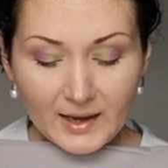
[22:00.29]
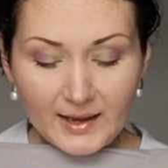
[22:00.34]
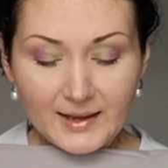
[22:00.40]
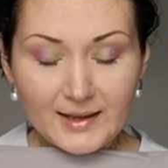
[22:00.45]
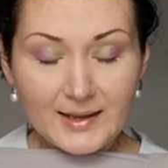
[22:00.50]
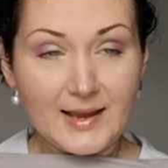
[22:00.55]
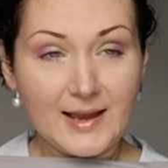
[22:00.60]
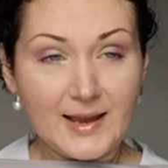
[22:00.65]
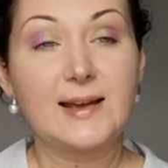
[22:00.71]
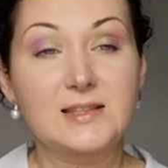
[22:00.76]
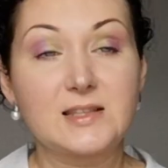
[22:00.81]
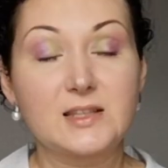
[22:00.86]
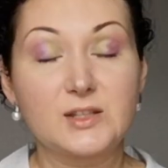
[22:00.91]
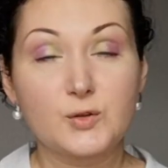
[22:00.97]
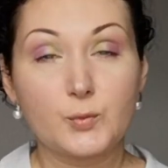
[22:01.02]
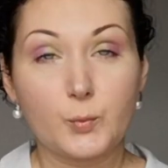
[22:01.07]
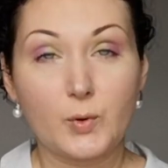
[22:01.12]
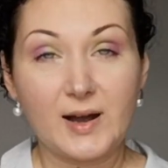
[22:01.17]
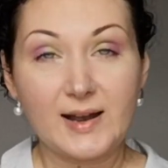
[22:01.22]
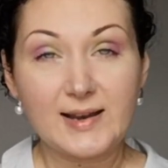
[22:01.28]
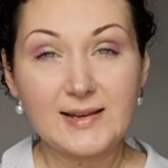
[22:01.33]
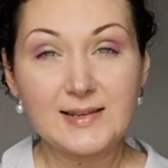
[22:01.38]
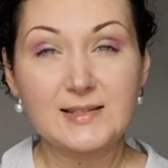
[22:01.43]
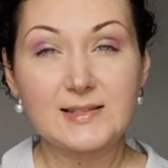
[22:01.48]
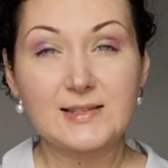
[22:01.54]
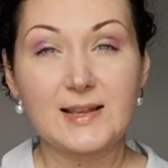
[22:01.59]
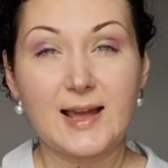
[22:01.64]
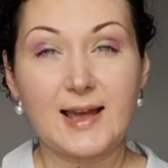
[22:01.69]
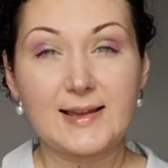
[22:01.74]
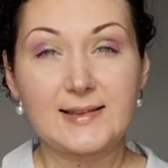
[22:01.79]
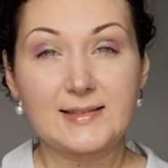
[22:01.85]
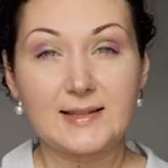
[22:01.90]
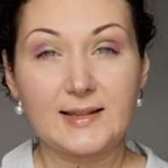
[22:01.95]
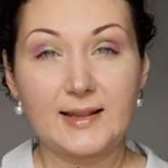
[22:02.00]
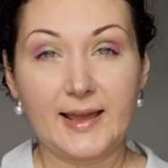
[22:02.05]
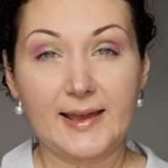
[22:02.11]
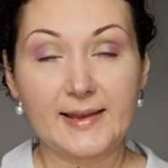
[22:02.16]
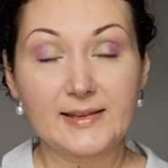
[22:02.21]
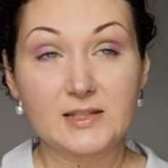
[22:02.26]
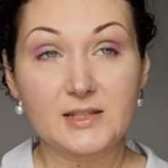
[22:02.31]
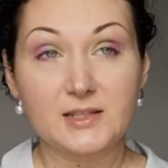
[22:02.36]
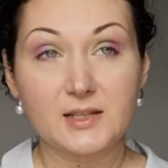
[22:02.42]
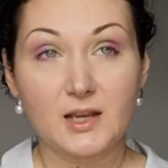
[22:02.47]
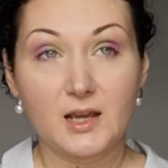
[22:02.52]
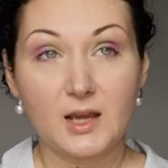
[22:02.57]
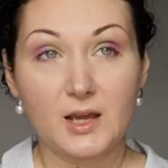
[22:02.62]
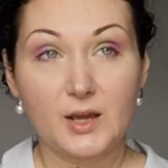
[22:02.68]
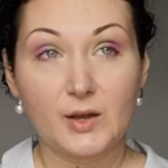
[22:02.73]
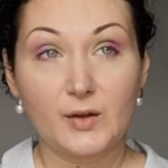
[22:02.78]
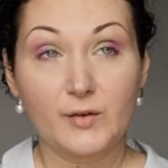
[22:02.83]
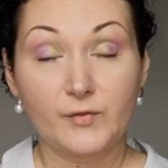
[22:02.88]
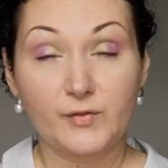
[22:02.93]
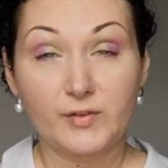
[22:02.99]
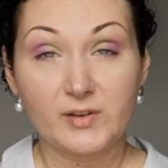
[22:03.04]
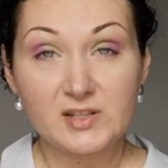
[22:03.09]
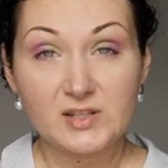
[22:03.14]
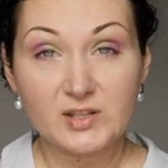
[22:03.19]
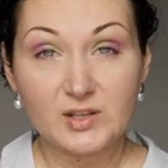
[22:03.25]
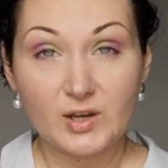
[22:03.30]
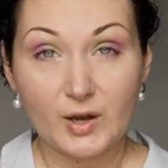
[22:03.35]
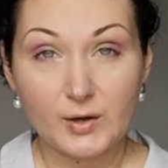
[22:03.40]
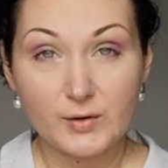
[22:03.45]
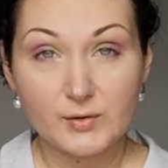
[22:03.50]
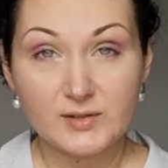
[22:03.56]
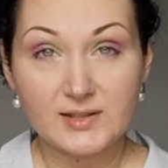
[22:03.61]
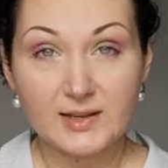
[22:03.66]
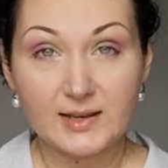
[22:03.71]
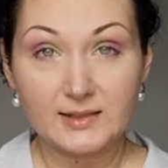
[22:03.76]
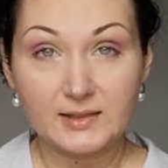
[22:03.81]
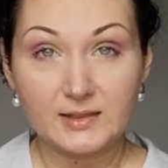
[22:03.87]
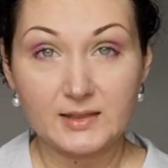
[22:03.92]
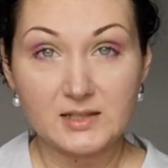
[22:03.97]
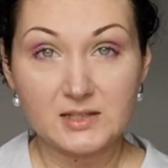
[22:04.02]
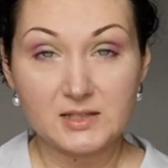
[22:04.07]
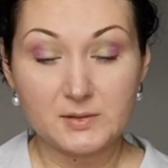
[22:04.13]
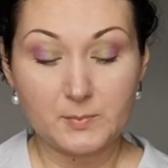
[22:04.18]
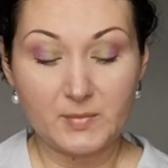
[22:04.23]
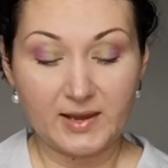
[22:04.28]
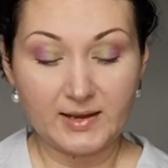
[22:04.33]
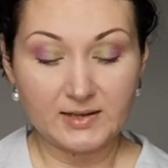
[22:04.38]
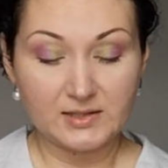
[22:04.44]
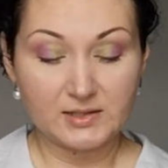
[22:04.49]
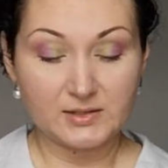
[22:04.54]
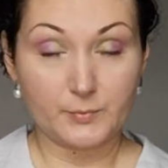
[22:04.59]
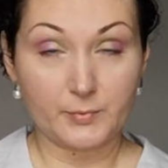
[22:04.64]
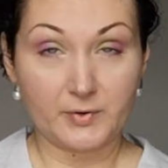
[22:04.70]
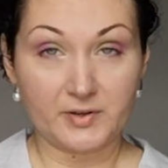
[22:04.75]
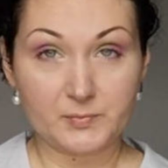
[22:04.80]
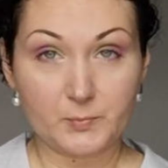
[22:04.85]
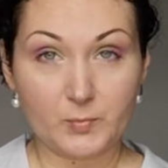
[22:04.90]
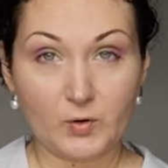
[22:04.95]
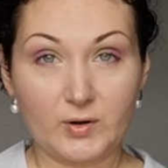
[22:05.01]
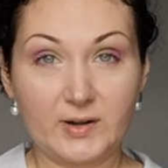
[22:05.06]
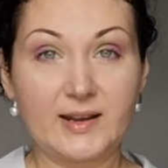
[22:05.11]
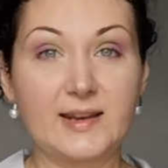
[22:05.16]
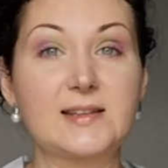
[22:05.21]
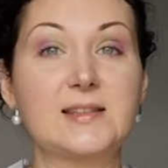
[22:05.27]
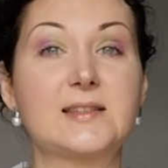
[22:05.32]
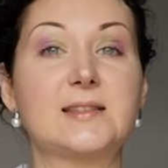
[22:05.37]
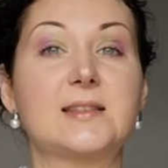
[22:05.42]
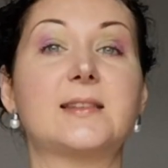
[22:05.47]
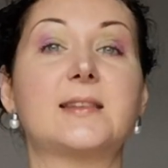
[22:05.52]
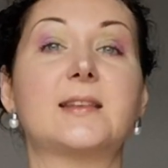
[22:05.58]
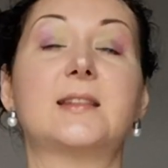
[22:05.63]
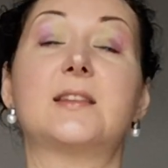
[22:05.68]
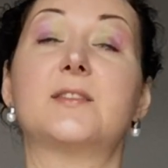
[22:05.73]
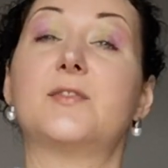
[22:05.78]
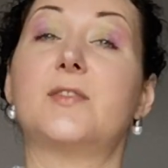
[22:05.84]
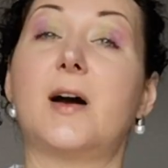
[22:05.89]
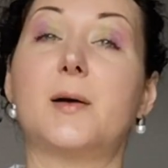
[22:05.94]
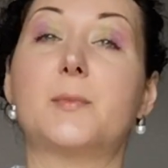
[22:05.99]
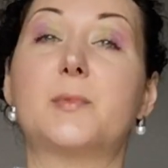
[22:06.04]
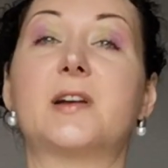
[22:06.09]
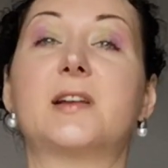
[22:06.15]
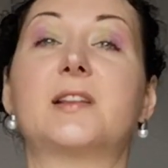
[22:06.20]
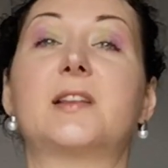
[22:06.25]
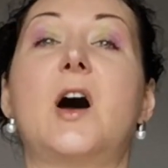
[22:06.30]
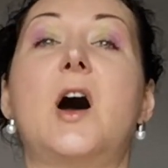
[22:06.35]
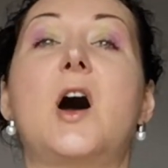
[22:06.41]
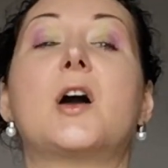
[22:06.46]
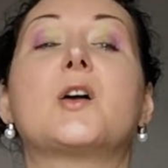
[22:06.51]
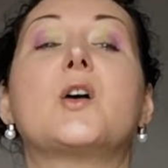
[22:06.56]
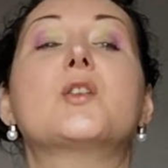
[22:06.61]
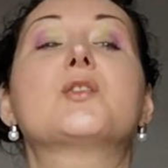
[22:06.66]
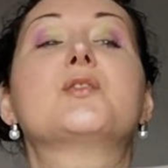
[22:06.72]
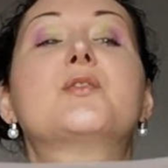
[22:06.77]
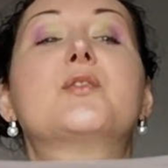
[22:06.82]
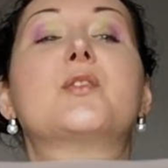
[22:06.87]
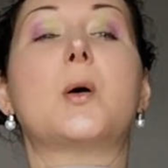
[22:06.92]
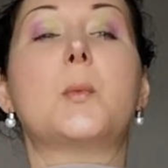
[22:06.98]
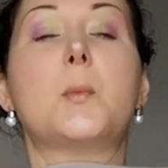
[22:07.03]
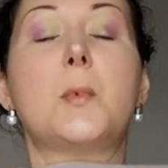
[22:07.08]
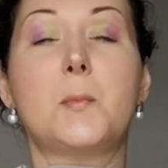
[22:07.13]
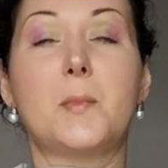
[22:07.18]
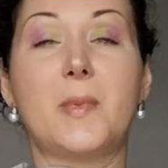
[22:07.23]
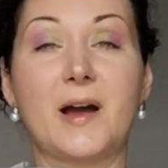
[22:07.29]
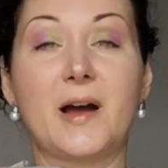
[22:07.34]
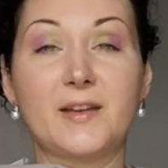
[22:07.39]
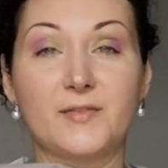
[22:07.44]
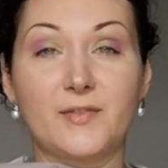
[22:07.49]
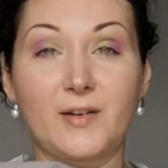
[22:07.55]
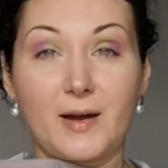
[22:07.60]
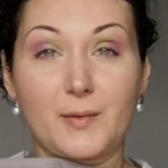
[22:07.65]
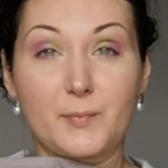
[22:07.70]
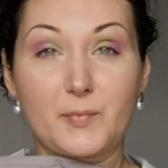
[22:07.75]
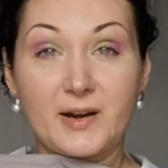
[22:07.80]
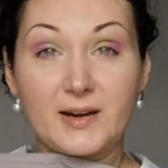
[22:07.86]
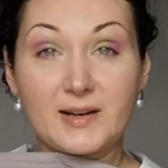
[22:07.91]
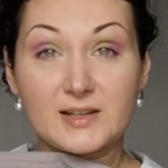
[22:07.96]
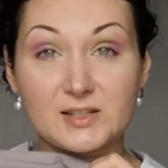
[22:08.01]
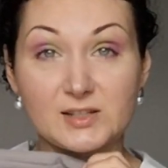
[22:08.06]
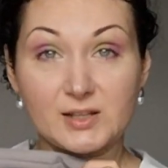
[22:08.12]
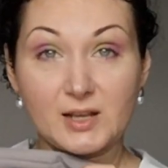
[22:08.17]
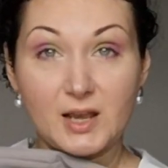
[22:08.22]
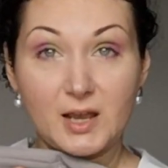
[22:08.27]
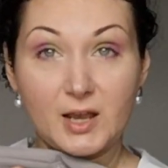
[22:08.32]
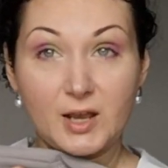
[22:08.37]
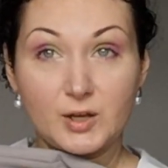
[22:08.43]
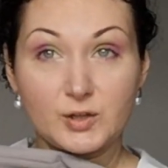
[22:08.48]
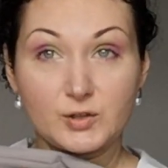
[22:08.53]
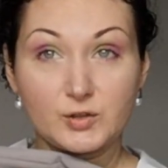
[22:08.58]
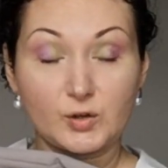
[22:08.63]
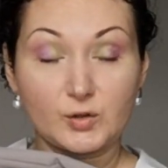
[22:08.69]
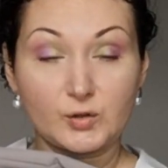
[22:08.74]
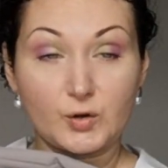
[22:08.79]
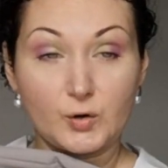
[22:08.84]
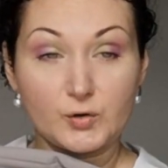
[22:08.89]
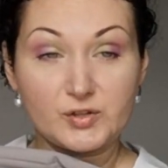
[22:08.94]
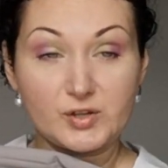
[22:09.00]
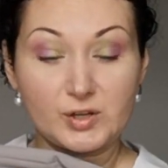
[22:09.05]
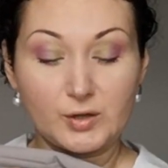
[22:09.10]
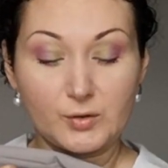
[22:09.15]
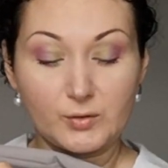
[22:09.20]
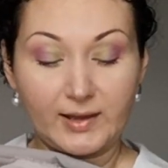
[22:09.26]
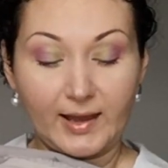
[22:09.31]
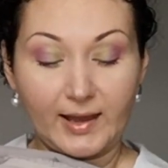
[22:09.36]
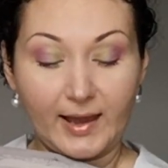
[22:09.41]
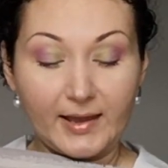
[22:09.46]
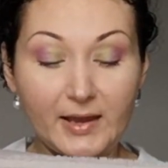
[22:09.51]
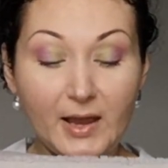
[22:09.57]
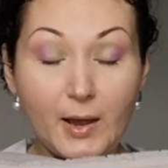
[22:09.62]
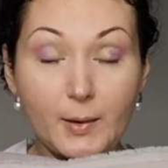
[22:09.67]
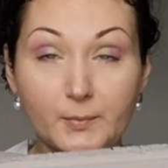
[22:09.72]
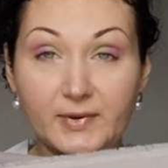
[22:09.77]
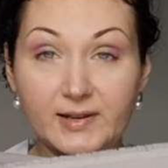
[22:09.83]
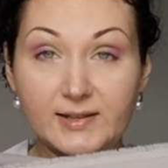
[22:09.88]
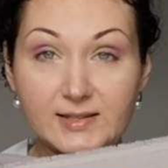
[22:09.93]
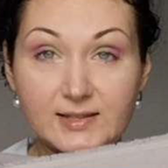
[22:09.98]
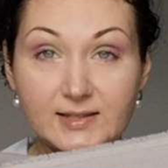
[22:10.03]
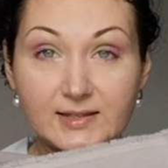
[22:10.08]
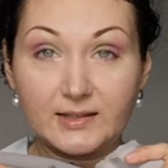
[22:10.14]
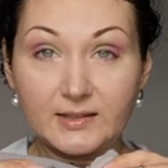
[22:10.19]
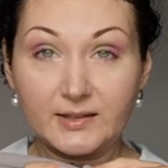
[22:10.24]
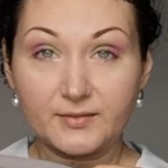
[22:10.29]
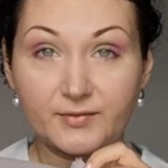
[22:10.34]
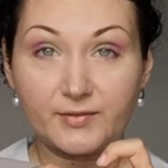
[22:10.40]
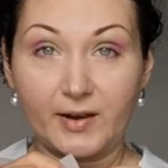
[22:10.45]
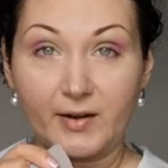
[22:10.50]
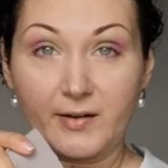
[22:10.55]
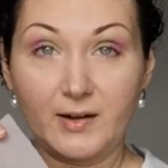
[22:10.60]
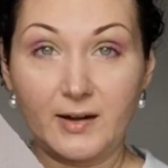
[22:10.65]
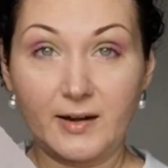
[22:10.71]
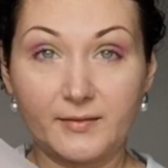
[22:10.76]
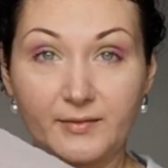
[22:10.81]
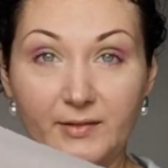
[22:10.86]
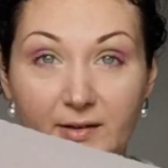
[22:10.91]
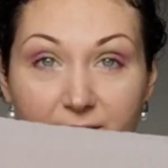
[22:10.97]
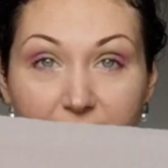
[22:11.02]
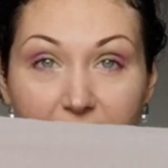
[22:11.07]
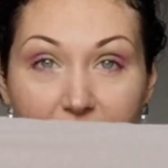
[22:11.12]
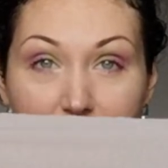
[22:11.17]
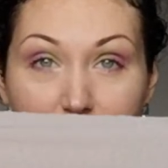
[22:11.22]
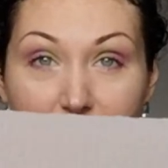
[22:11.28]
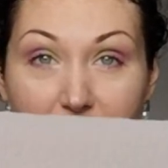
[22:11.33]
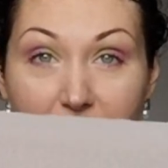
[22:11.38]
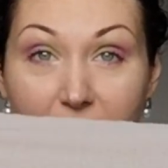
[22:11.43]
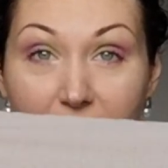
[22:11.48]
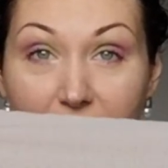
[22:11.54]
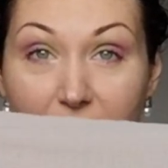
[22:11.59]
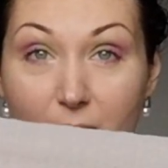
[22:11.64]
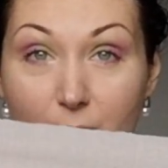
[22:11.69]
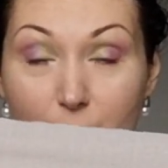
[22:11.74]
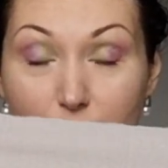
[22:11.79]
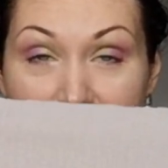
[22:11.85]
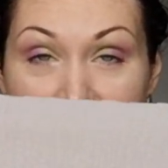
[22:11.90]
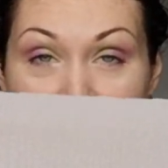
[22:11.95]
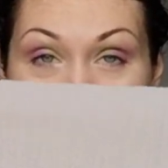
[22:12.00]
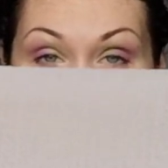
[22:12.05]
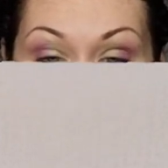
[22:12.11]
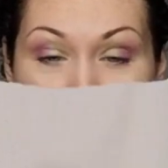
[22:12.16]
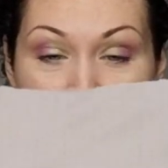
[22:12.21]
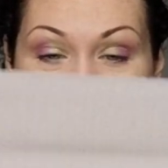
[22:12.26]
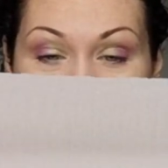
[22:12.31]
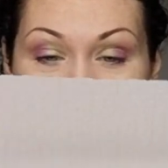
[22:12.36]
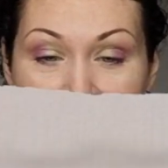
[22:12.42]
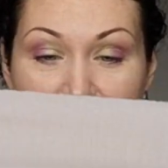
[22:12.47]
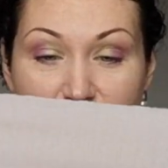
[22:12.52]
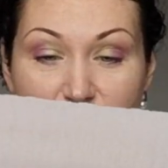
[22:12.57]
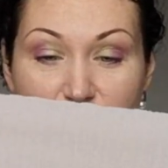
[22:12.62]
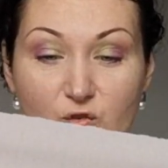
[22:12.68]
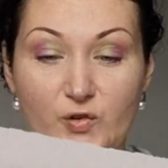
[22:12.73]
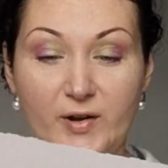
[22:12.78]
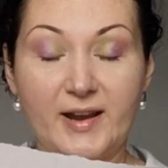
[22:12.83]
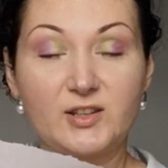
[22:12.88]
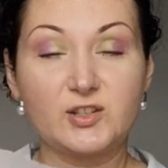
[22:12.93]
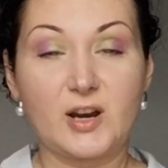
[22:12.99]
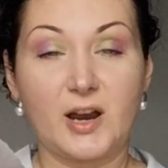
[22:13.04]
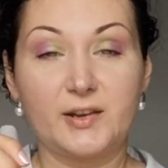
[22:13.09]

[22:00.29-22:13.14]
He has twice as less viscose in this mix with polyester than the fabric that I got from myfabrics.co.uk, but it's still a very lovely fabric with quite a nice stretch.